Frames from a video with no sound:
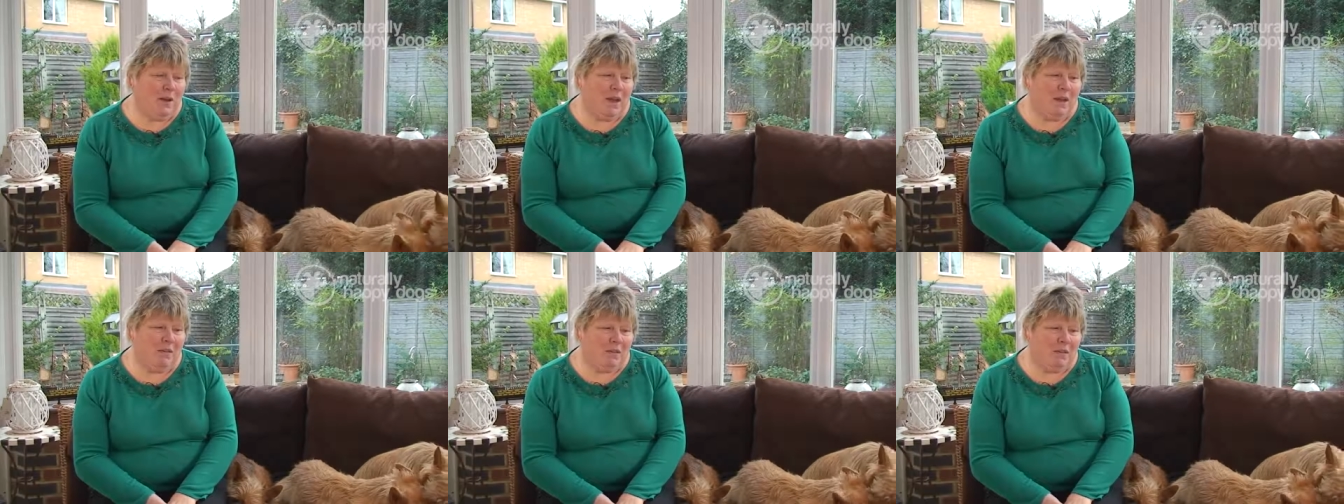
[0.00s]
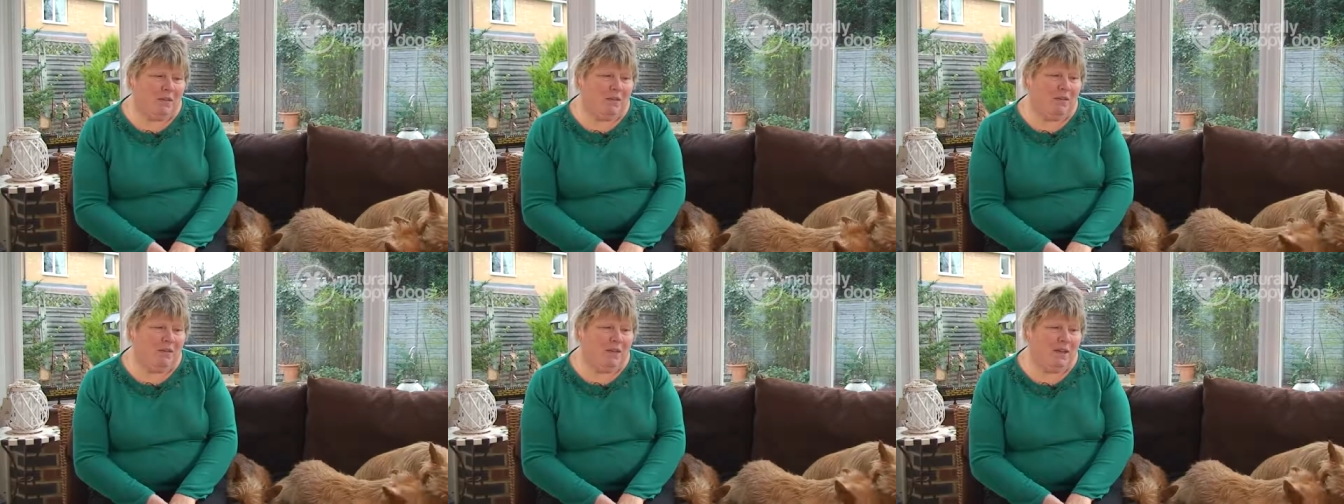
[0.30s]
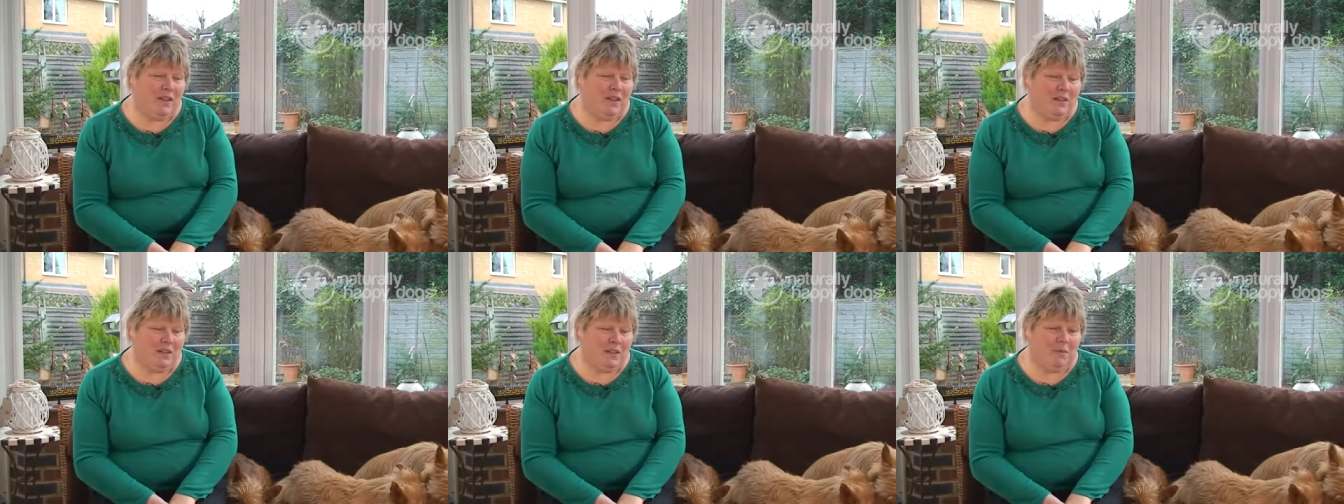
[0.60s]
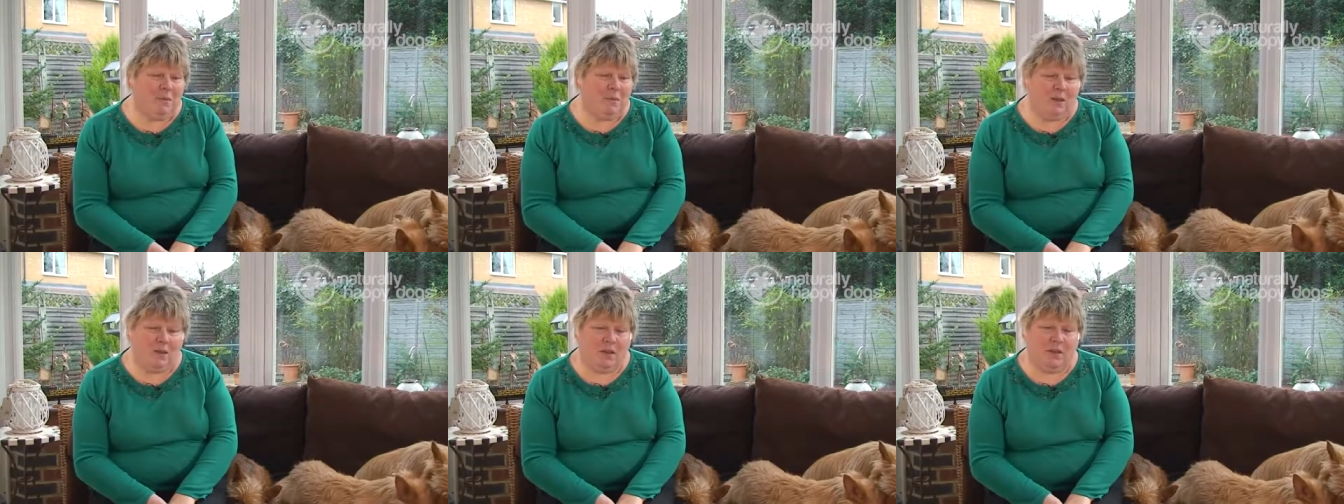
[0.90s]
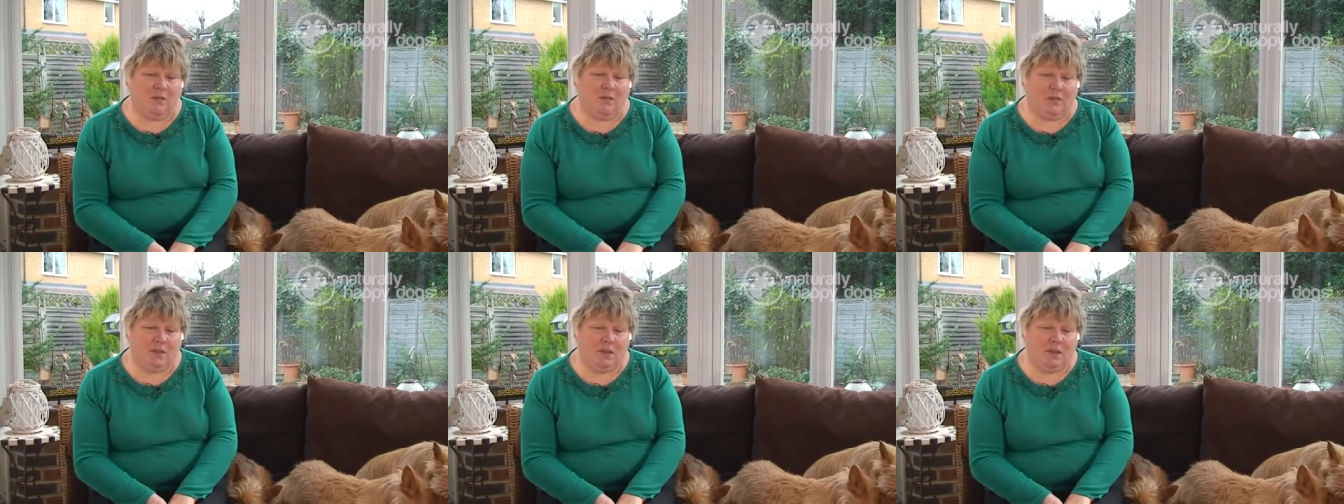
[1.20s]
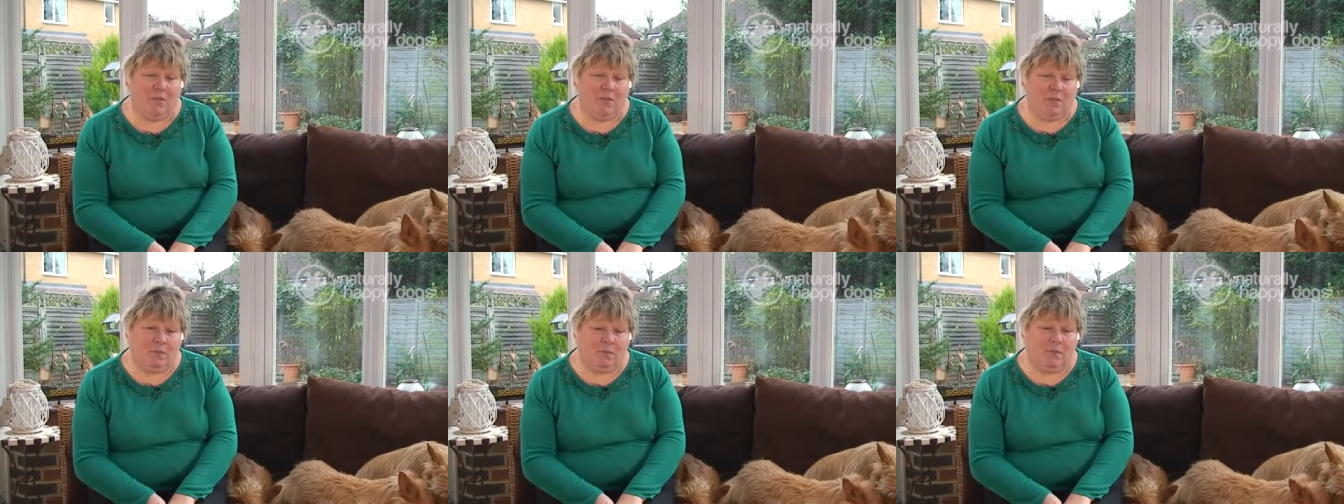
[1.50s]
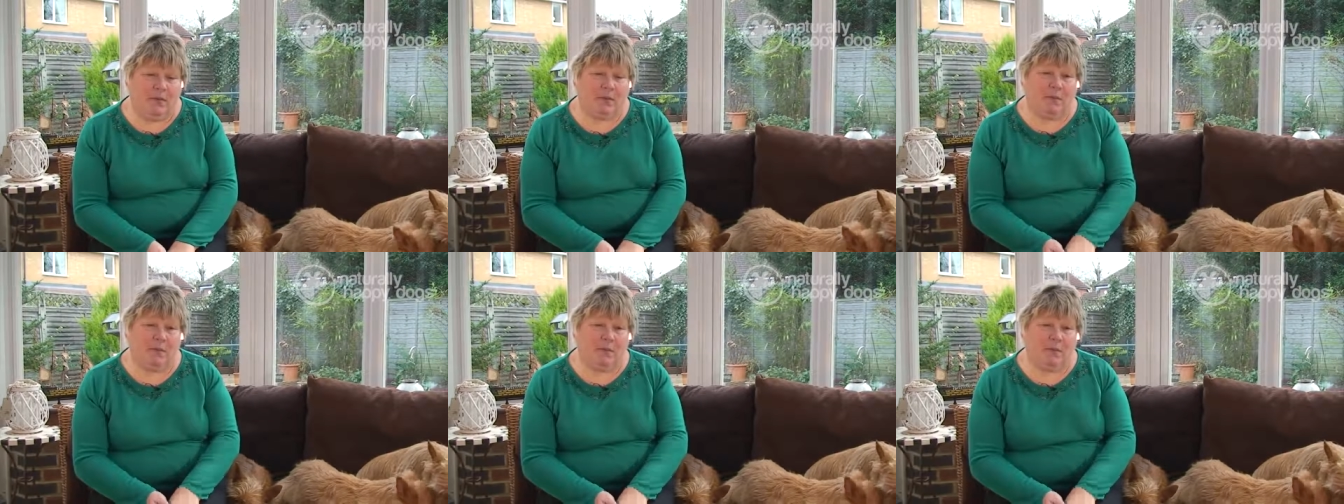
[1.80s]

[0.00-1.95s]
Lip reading: absolutely superb temperament,